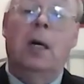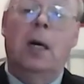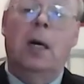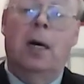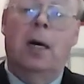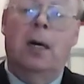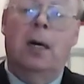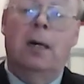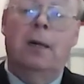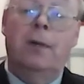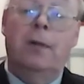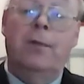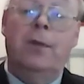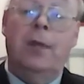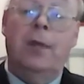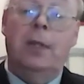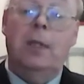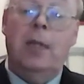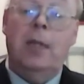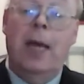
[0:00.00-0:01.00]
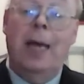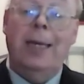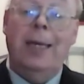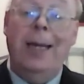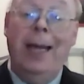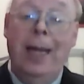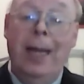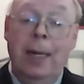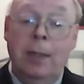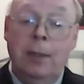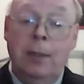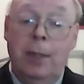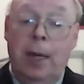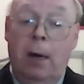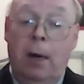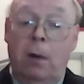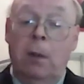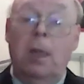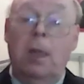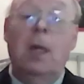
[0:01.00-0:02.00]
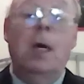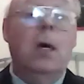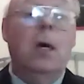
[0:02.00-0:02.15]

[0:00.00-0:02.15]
of that handout,